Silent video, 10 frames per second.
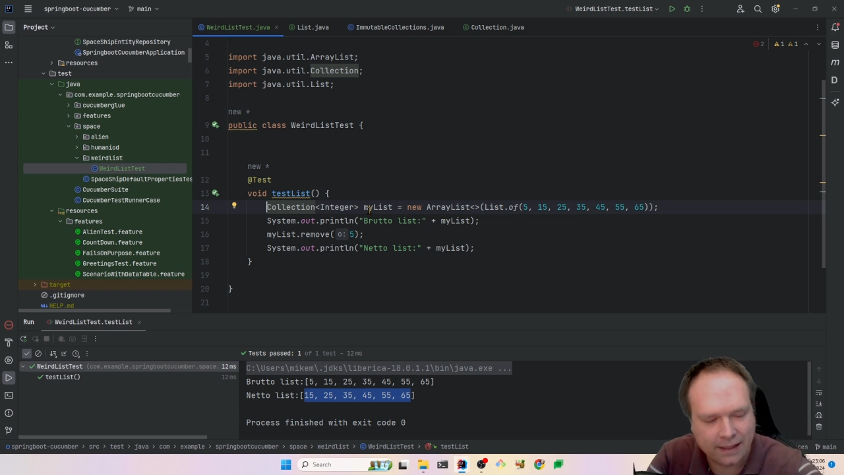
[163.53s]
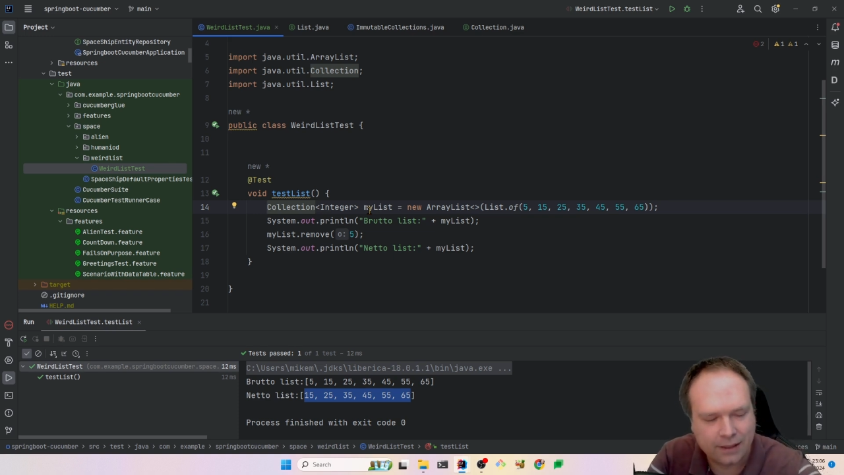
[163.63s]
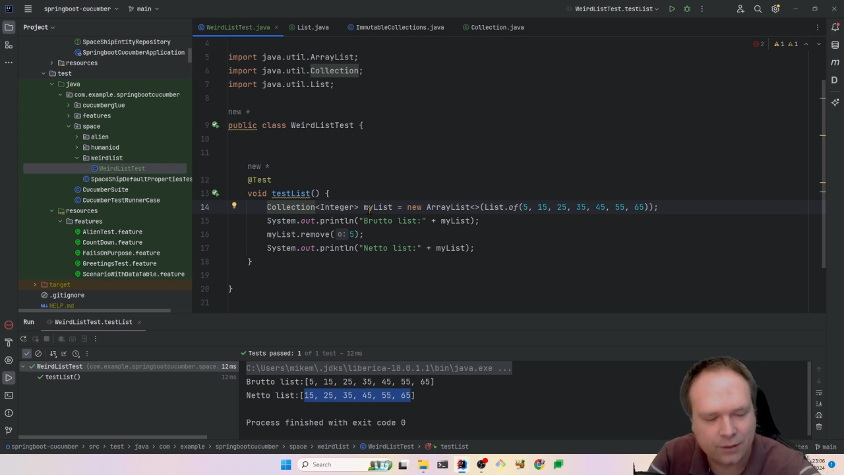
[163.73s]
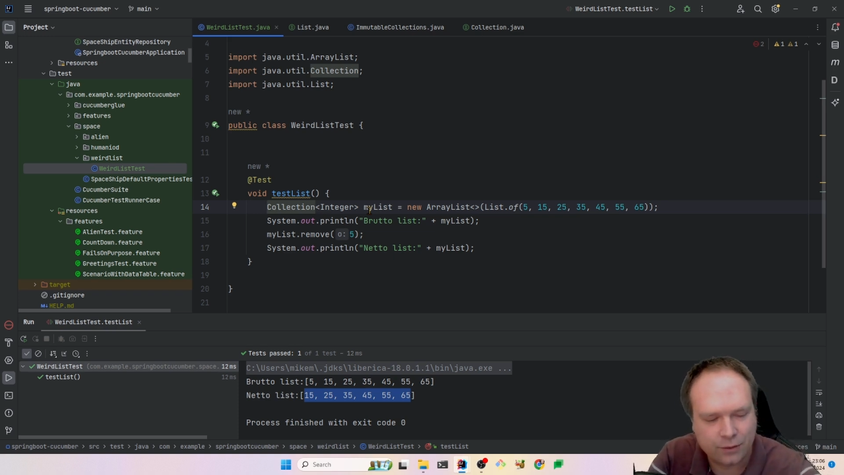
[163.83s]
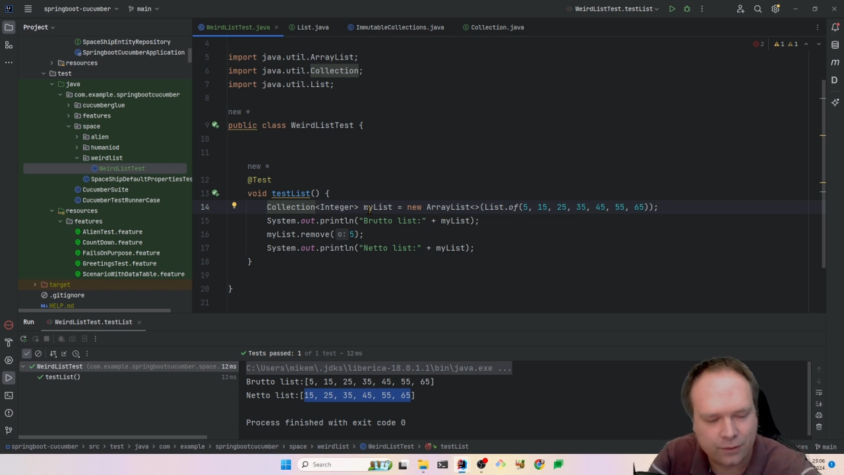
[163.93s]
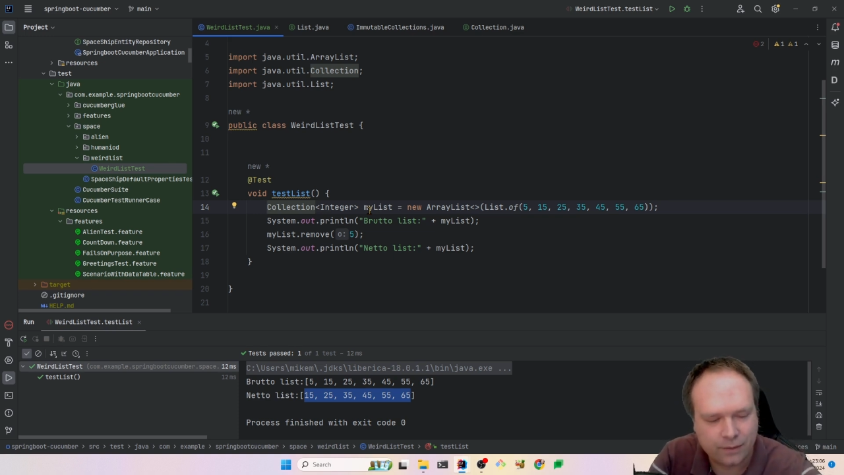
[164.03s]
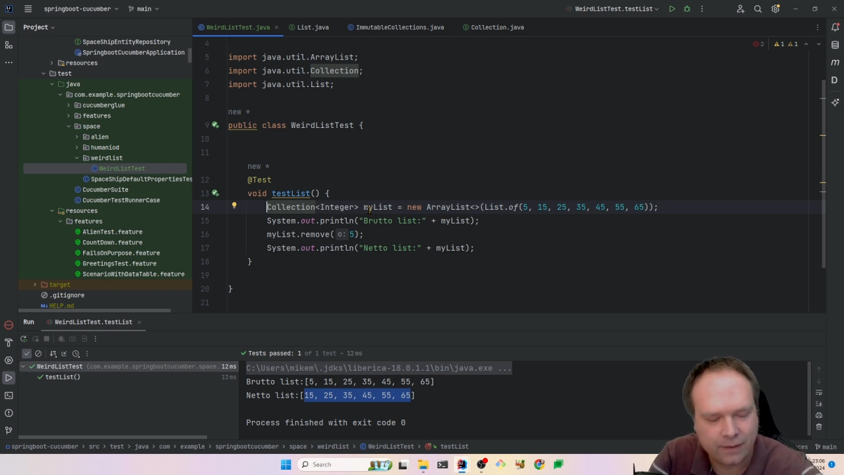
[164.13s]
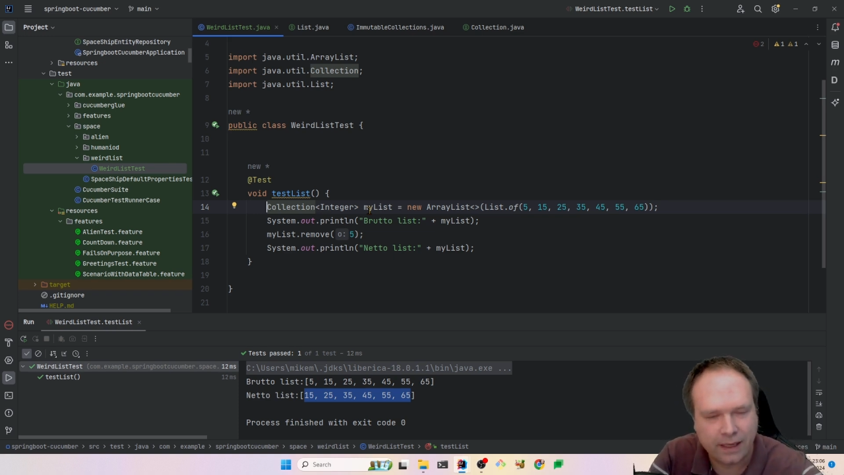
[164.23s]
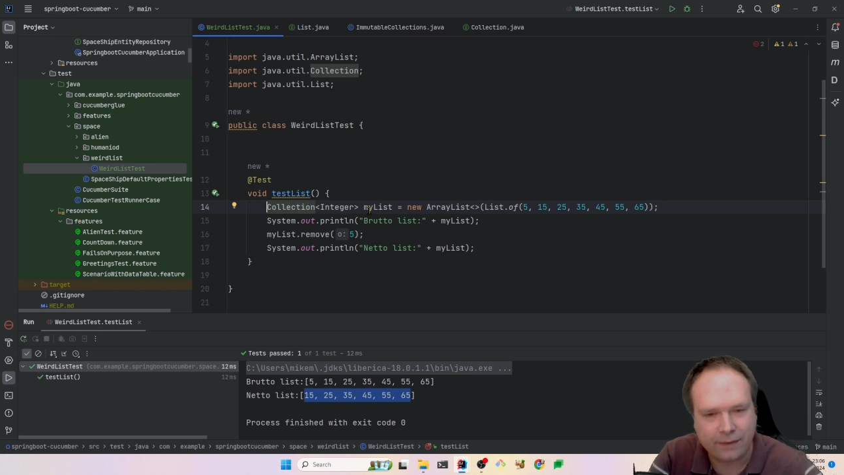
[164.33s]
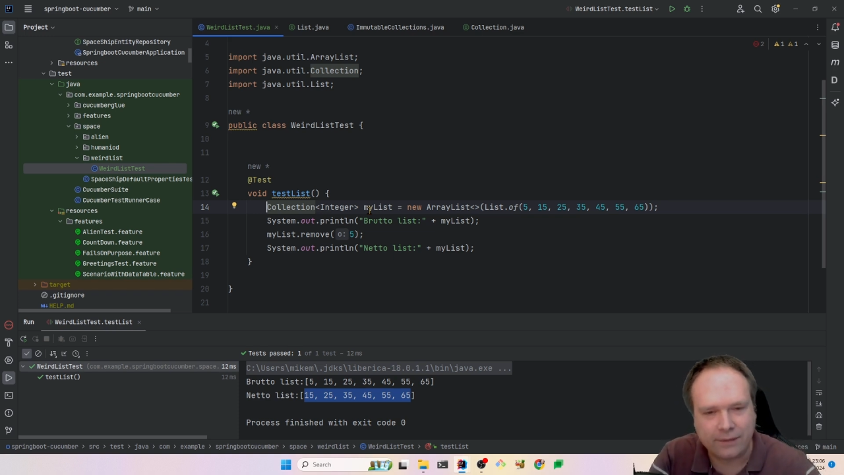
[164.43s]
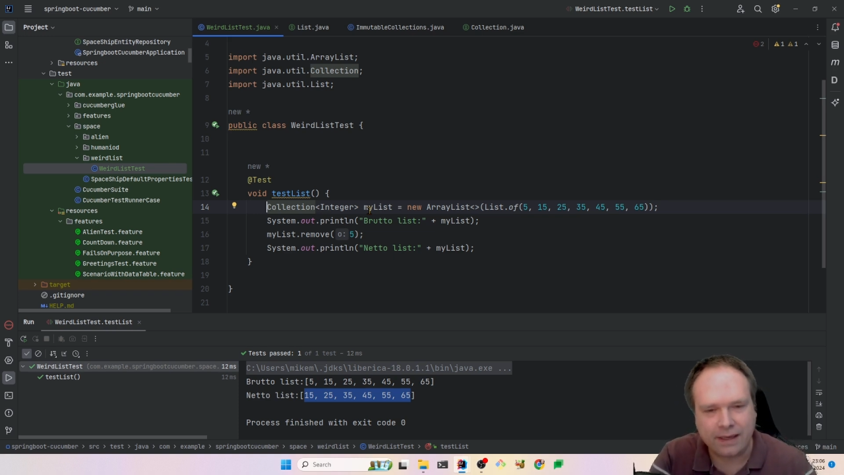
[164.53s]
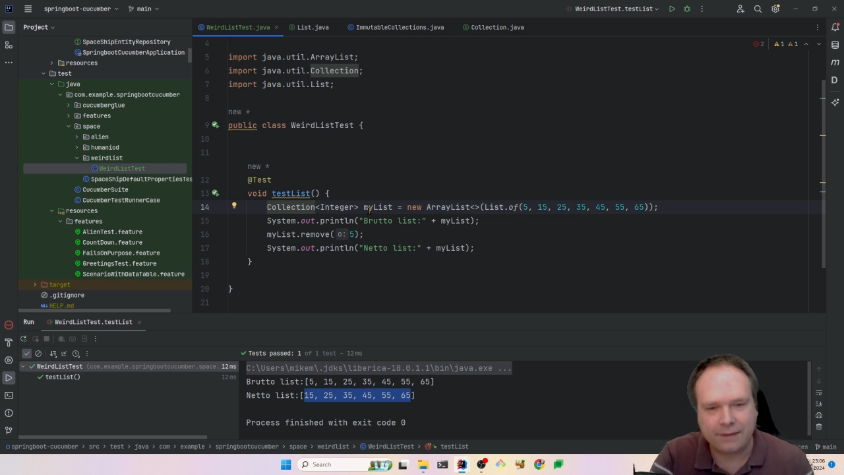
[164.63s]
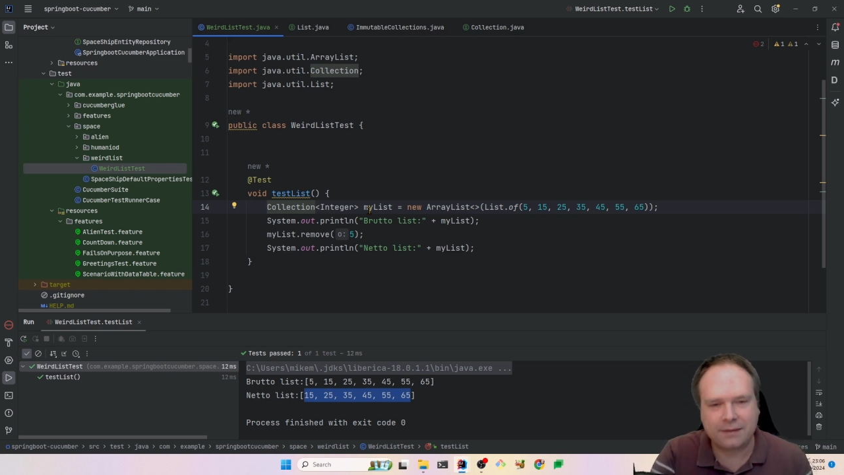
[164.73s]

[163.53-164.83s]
like to have the left